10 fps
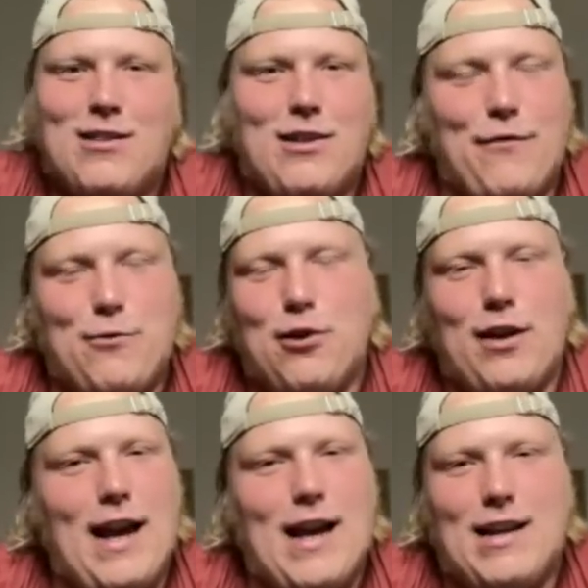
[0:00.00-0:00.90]
If you
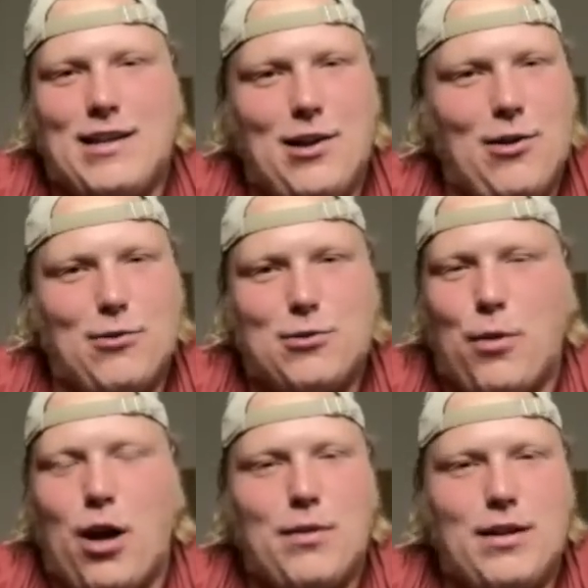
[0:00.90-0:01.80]
look at it, there's
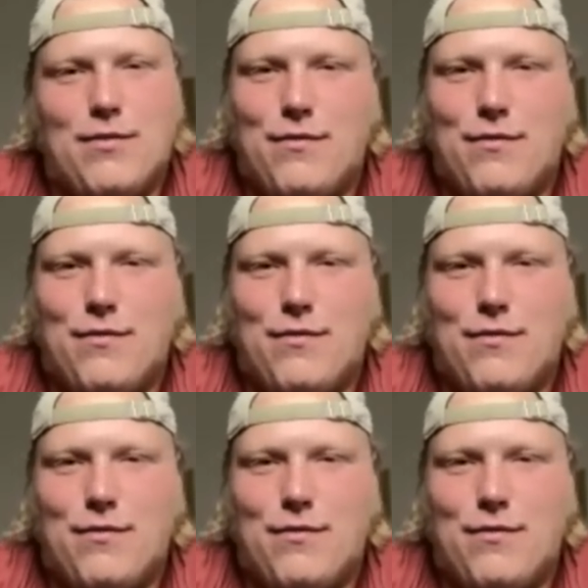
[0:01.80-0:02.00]
probably